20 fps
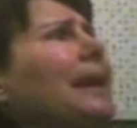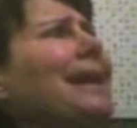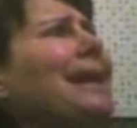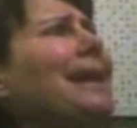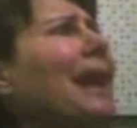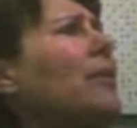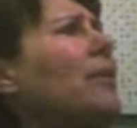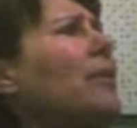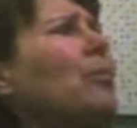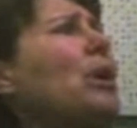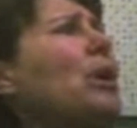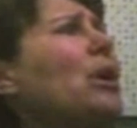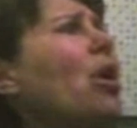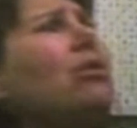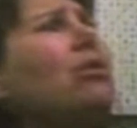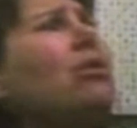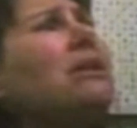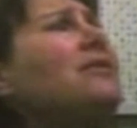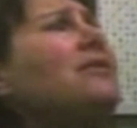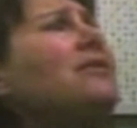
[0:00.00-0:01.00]
Yeah, we
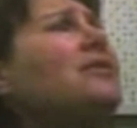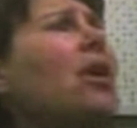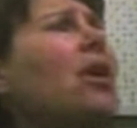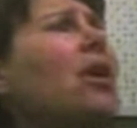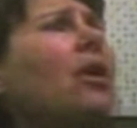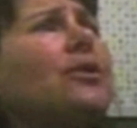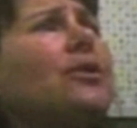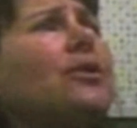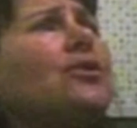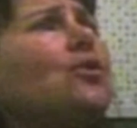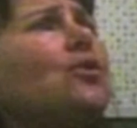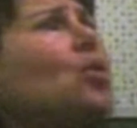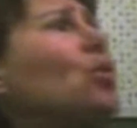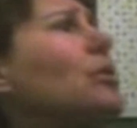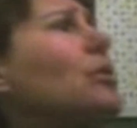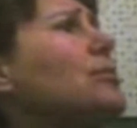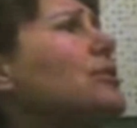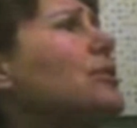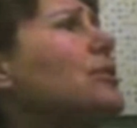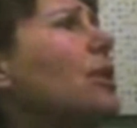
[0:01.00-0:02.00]
all lived on the
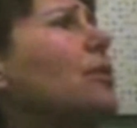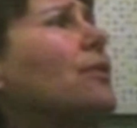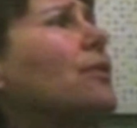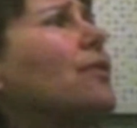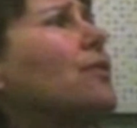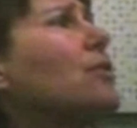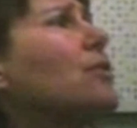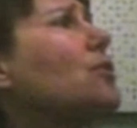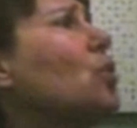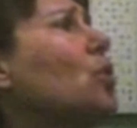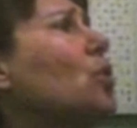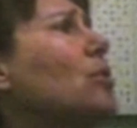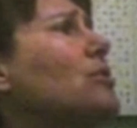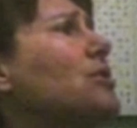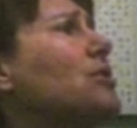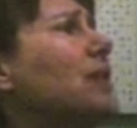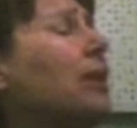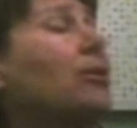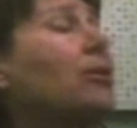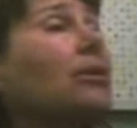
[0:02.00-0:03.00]
dorms
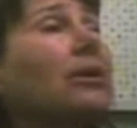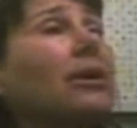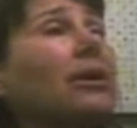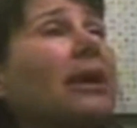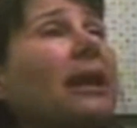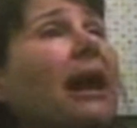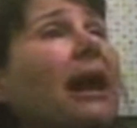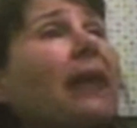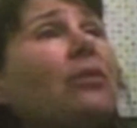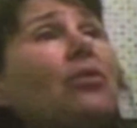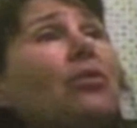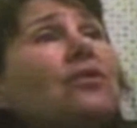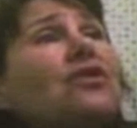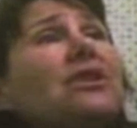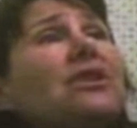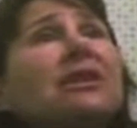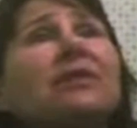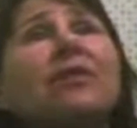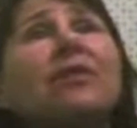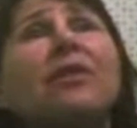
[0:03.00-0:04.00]
together. I don't know if
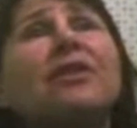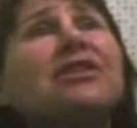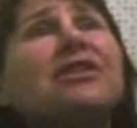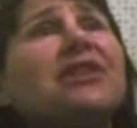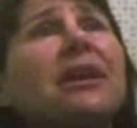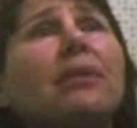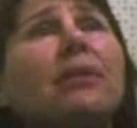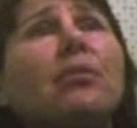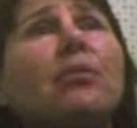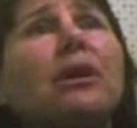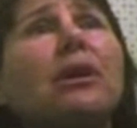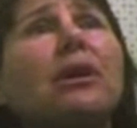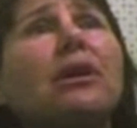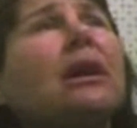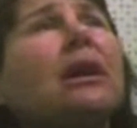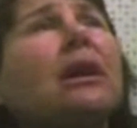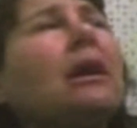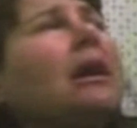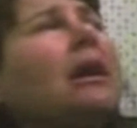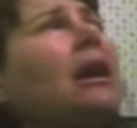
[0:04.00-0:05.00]
she lived on the same.
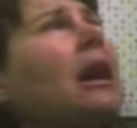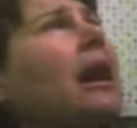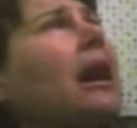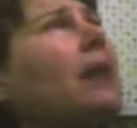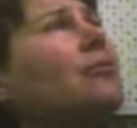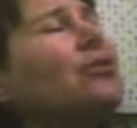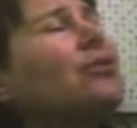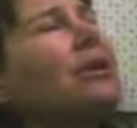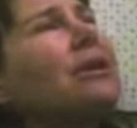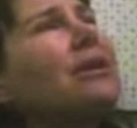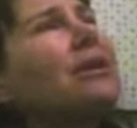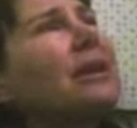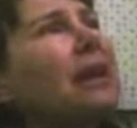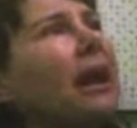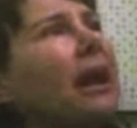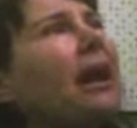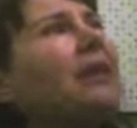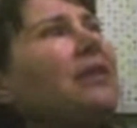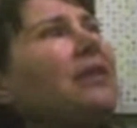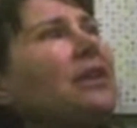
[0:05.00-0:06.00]
I'm trying to think.
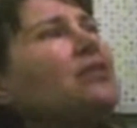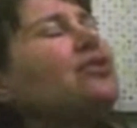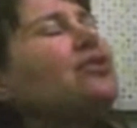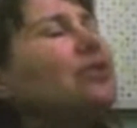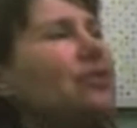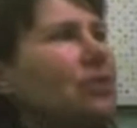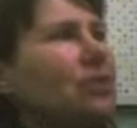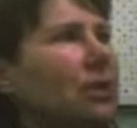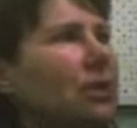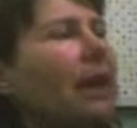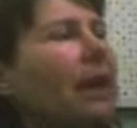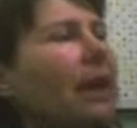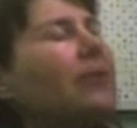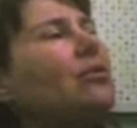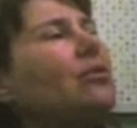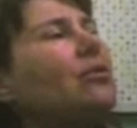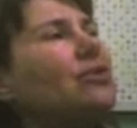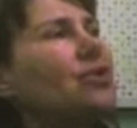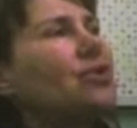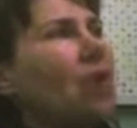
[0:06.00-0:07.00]
I
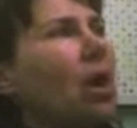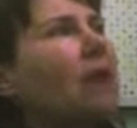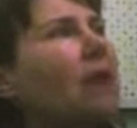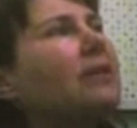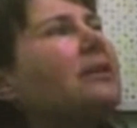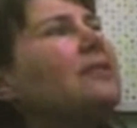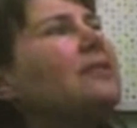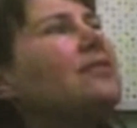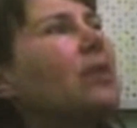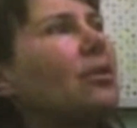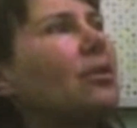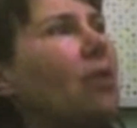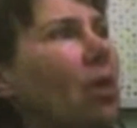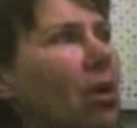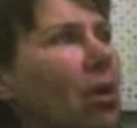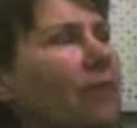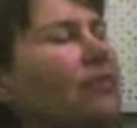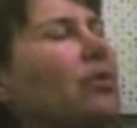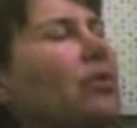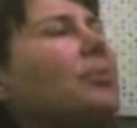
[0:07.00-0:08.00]
know John lived on
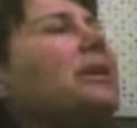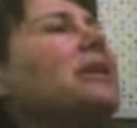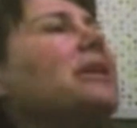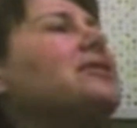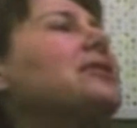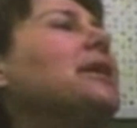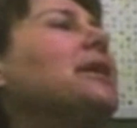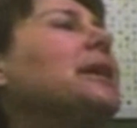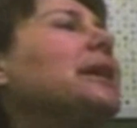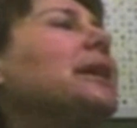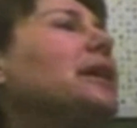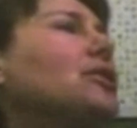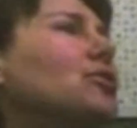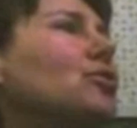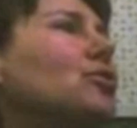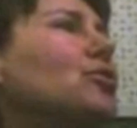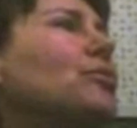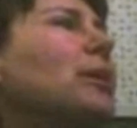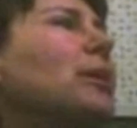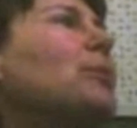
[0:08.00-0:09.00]
our floor because his
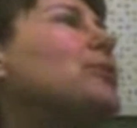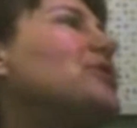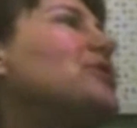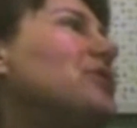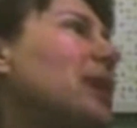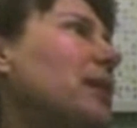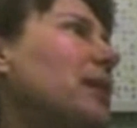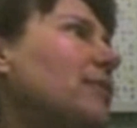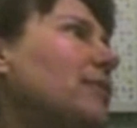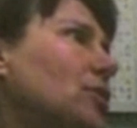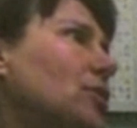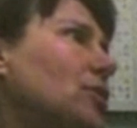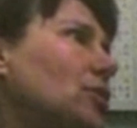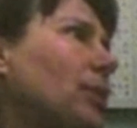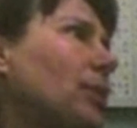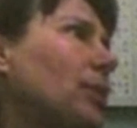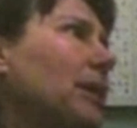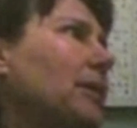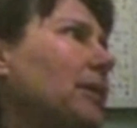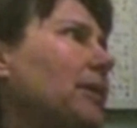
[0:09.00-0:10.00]
roommate was Dave
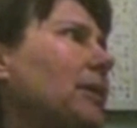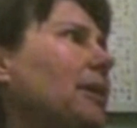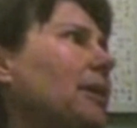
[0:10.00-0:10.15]
Newman.